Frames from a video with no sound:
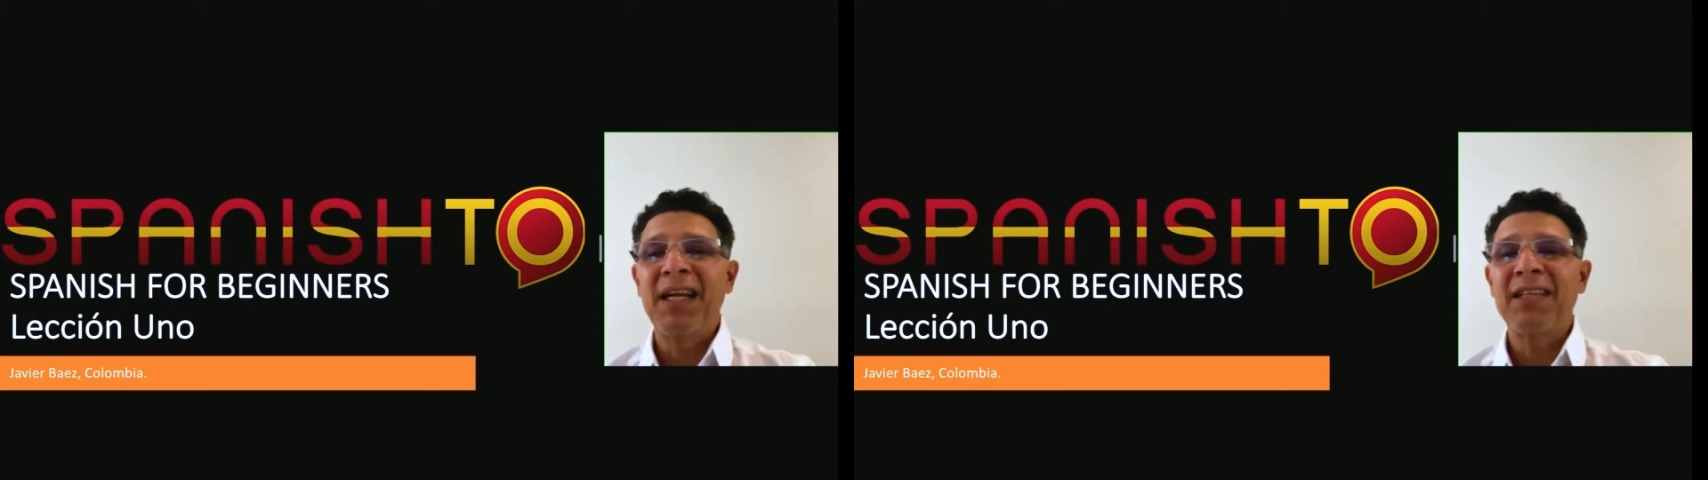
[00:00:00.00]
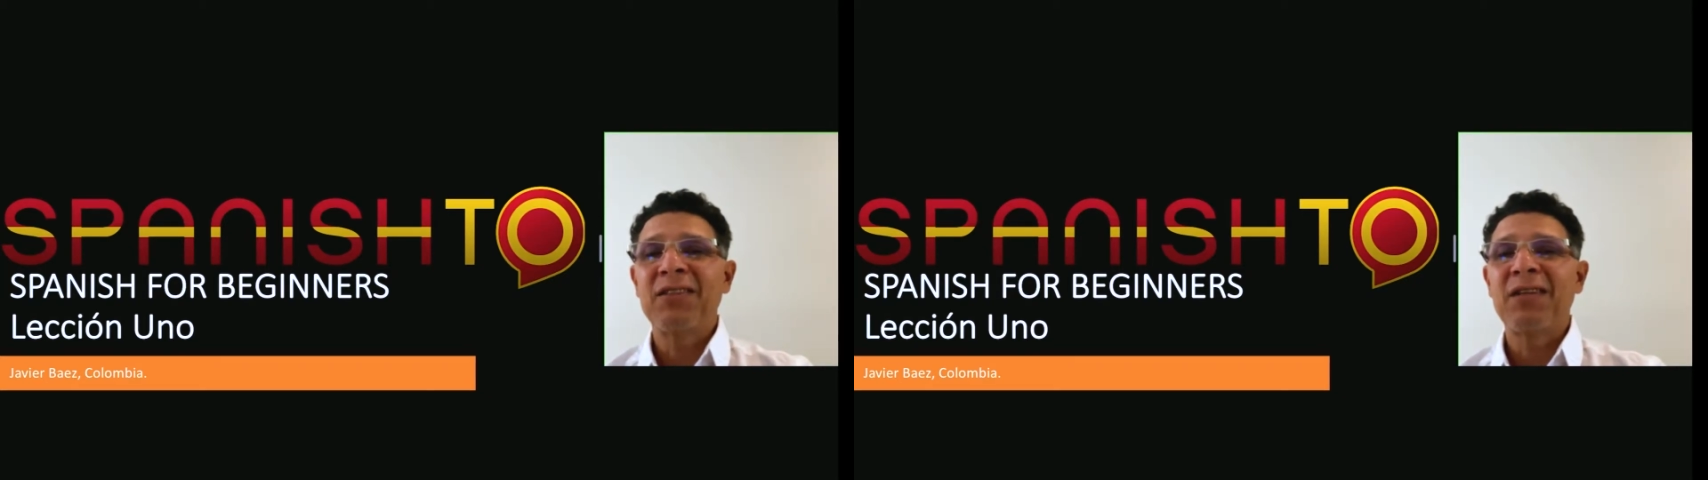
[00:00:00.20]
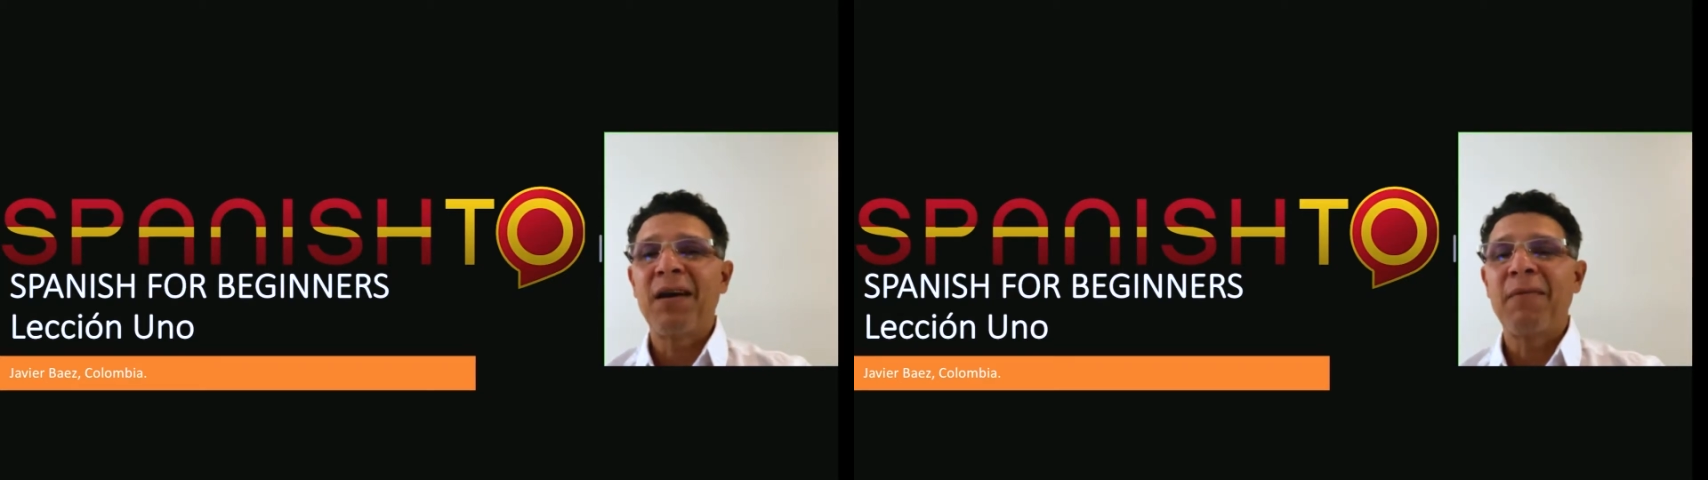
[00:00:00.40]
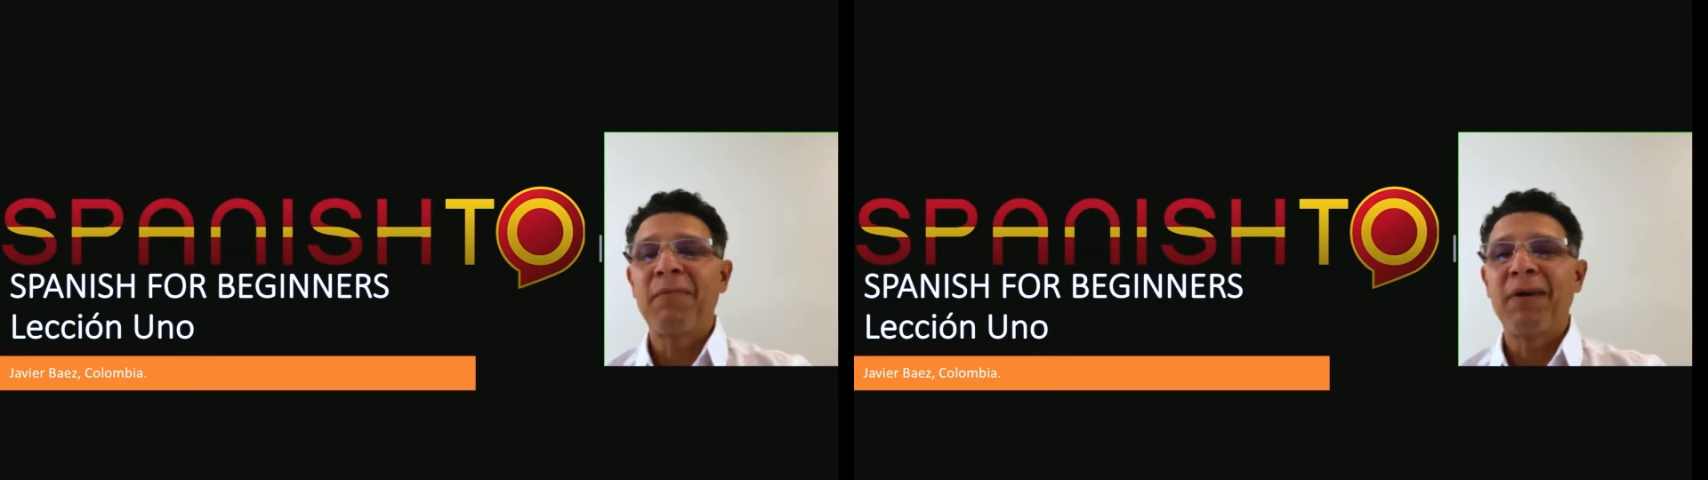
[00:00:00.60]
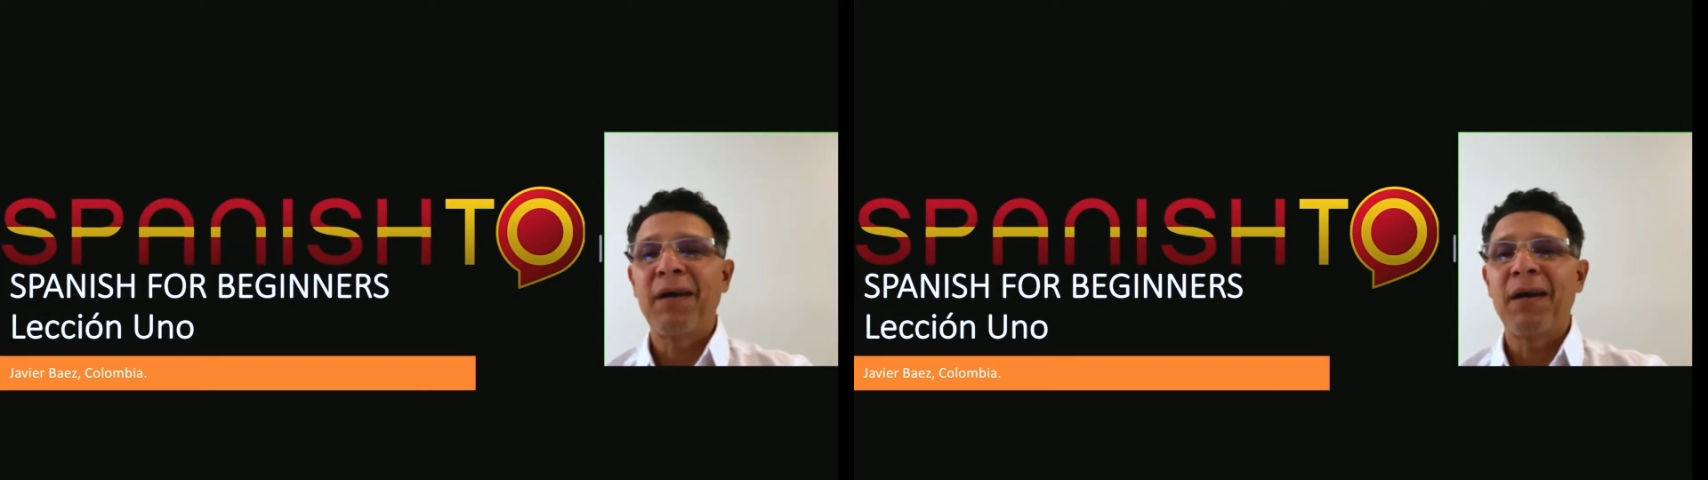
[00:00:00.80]
lesson
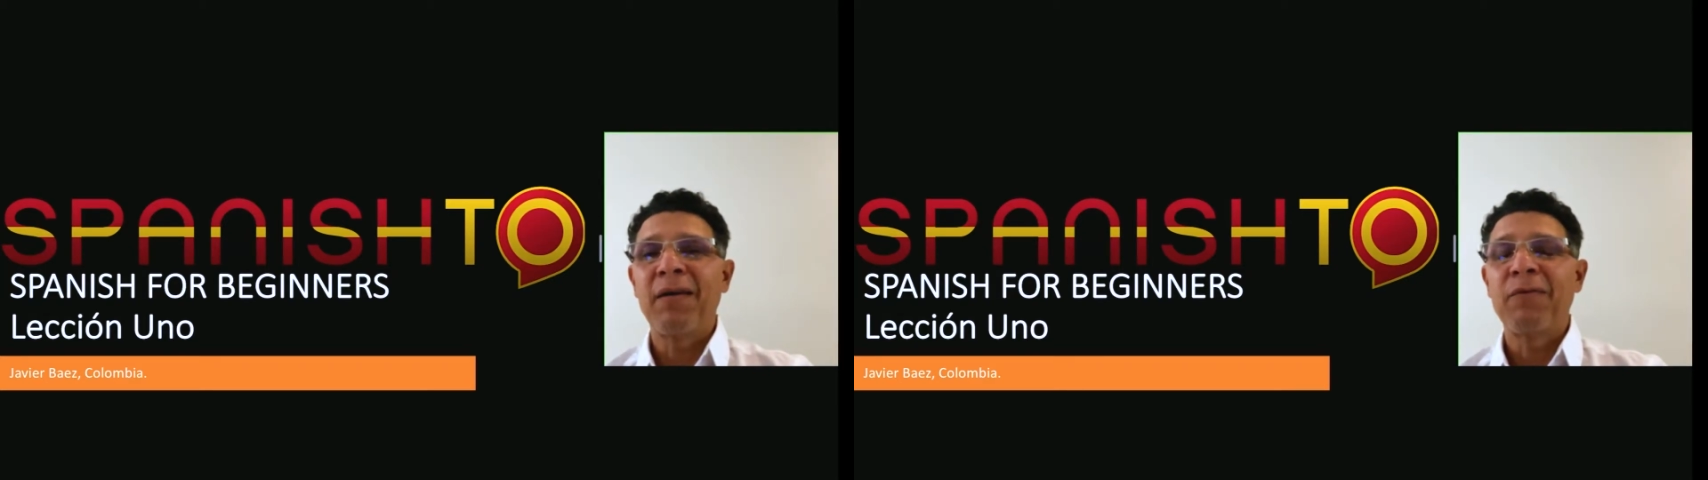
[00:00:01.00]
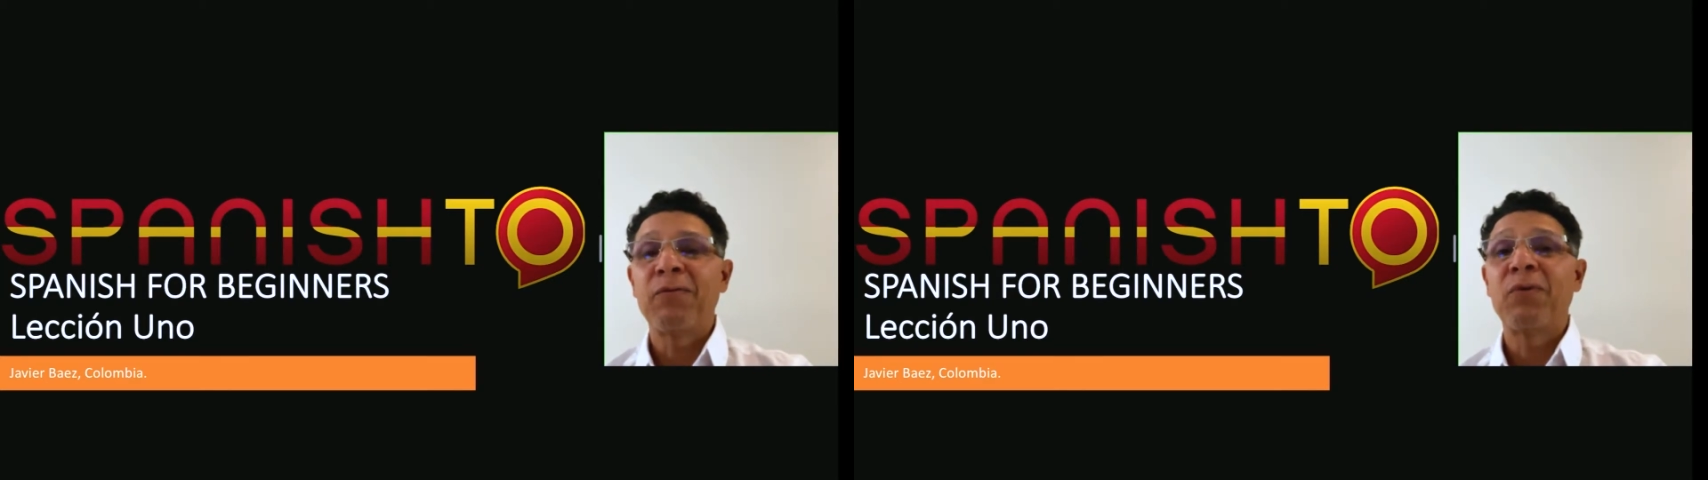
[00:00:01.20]
of